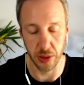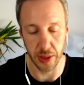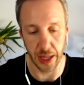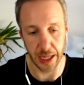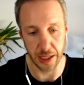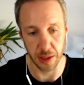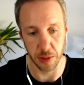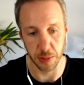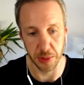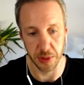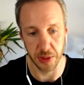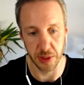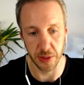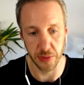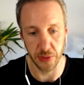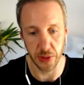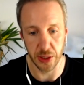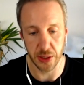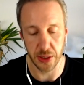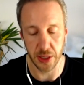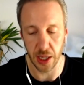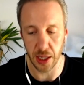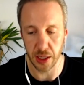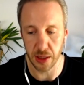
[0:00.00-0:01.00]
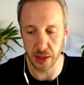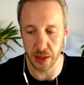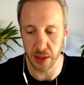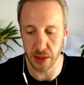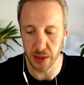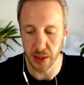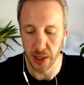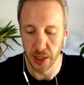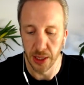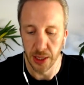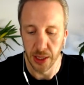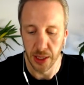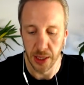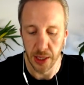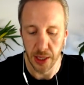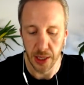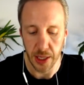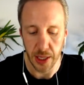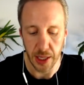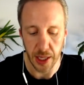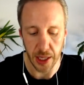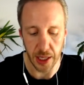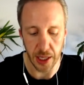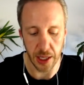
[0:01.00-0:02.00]
that specific sector,
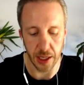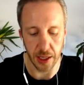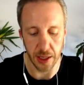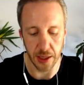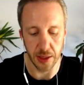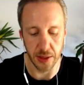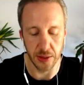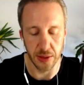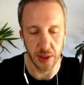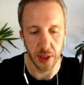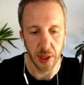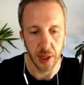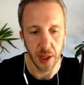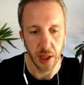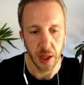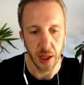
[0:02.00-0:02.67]
is